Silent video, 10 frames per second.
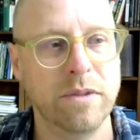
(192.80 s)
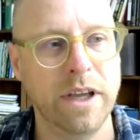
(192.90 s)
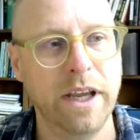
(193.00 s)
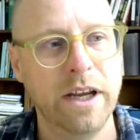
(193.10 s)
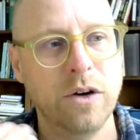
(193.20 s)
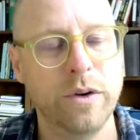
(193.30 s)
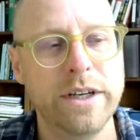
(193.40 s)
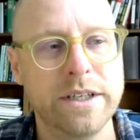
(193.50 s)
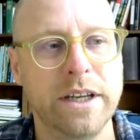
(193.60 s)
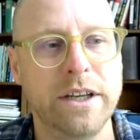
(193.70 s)

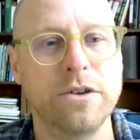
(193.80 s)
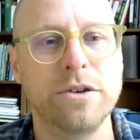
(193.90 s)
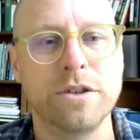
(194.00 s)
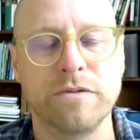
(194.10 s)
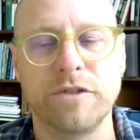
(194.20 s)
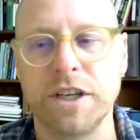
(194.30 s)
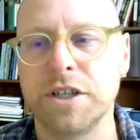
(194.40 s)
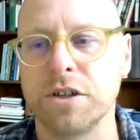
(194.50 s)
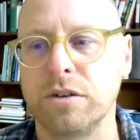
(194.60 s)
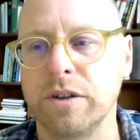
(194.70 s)
increasing use of
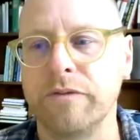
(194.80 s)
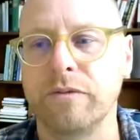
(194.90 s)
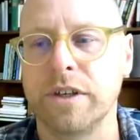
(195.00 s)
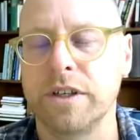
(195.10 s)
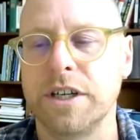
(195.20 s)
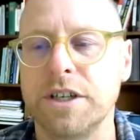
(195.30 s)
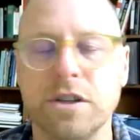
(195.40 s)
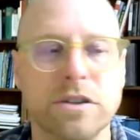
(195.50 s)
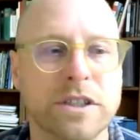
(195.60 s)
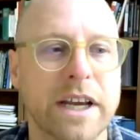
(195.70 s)

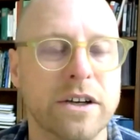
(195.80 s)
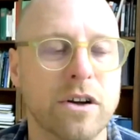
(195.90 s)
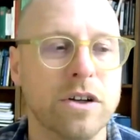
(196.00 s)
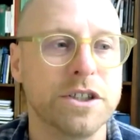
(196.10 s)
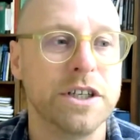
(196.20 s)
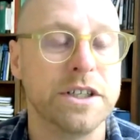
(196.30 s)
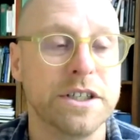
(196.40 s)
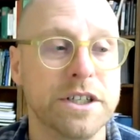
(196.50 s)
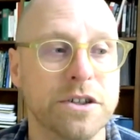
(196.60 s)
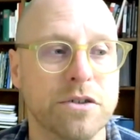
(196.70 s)
digital technology and
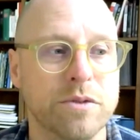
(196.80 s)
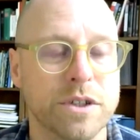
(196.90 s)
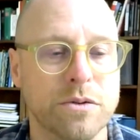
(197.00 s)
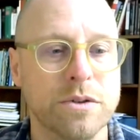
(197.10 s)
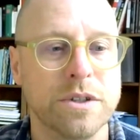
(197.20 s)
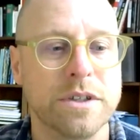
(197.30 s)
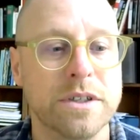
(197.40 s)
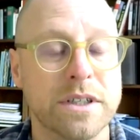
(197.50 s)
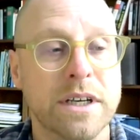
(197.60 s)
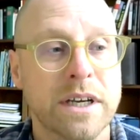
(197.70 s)
digital
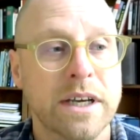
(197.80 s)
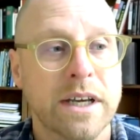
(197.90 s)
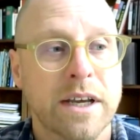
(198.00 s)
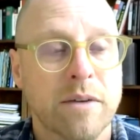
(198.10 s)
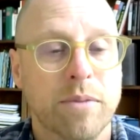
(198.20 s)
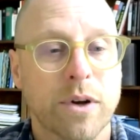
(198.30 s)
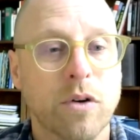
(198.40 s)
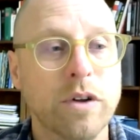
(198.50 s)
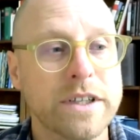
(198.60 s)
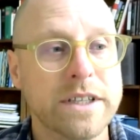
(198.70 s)
resources. But
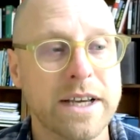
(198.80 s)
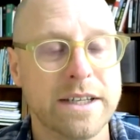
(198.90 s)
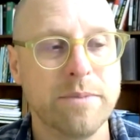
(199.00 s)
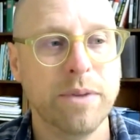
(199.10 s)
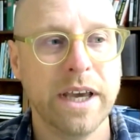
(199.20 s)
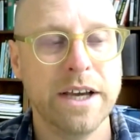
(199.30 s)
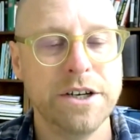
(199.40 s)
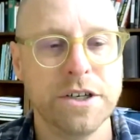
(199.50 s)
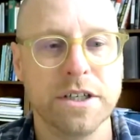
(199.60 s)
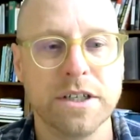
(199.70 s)
all of this has
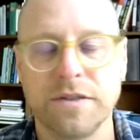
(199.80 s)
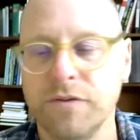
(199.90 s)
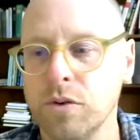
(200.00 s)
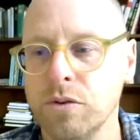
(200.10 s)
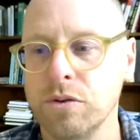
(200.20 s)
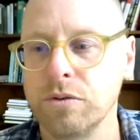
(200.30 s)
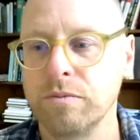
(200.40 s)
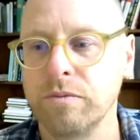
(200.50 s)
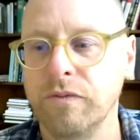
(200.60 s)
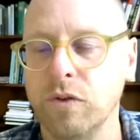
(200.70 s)
implications
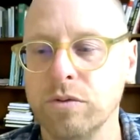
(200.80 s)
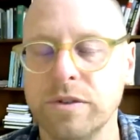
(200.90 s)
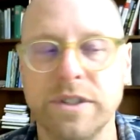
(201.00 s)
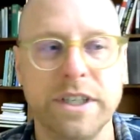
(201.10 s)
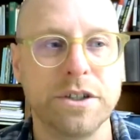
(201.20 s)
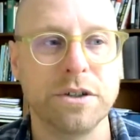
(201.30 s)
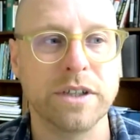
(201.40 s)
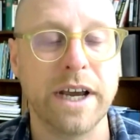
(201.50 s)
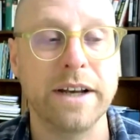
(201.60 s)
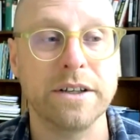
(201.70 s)
for digital
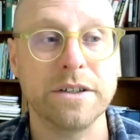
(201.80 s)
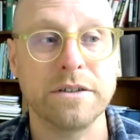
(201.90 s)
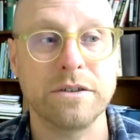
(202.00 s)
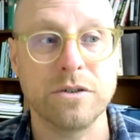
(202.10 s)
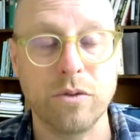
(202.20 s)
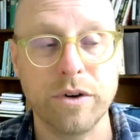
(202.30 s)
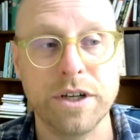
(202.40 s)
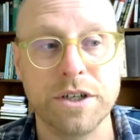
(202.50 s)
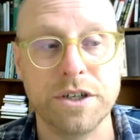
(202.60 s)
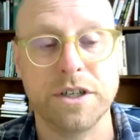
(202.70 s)
data
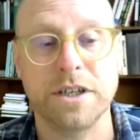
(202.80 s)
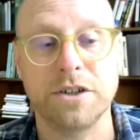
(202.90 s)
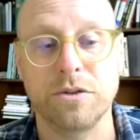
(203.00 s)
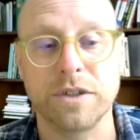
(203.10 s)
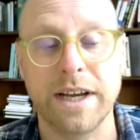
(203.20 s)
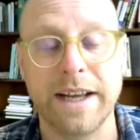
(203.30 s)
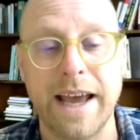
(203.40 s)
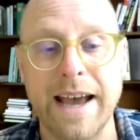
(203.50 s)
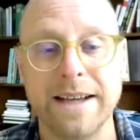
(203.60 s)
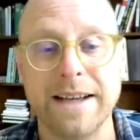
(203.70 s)
storage, digital data
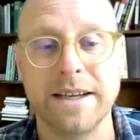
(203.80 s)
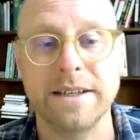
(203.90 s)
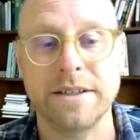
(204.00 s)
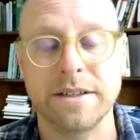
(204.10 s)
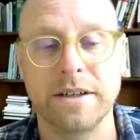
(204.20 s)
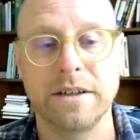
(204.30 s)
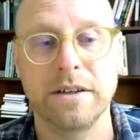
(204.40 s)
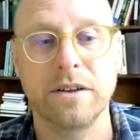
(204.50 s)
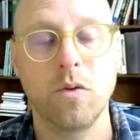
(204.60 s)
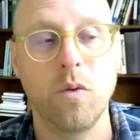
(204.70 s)
access,
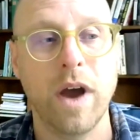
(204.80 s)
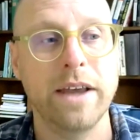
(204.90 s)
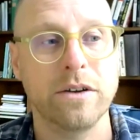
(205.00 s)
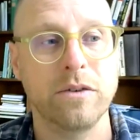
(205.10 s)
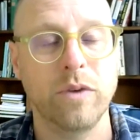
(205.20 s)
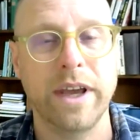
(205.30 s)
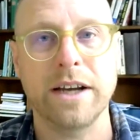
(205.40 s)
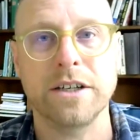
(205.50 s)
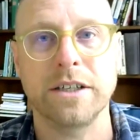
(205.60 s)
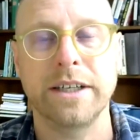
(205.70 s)
and the way that we
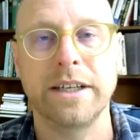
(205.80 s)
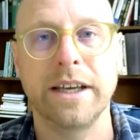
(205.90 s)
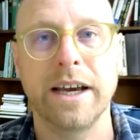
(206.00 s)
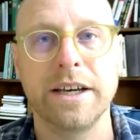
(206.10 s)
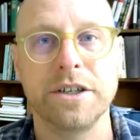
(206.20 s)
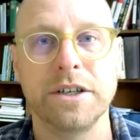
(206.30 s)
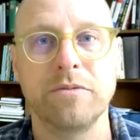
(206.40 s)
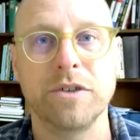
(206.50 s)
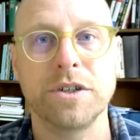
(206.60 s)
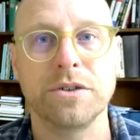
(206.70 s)
actually engage
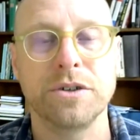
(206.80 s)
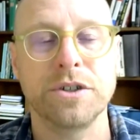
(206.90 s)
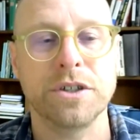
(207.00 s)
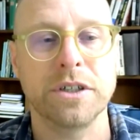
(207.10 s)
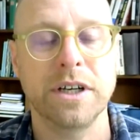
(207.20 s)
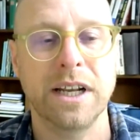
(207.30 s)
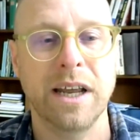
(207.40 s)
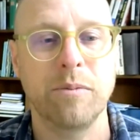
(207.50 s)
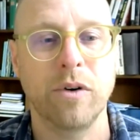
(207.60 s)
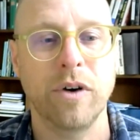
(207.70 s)
in research and
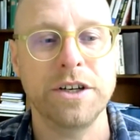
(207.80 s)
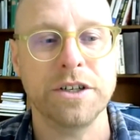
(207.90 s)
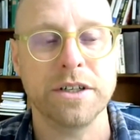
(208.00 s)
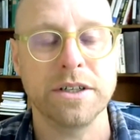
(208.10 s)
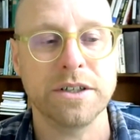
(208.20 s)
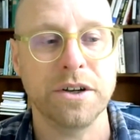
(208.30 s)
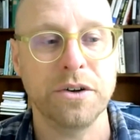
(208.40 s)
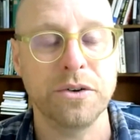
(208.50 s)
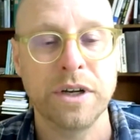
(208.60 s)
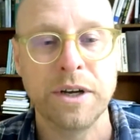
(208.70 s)
collaboration. So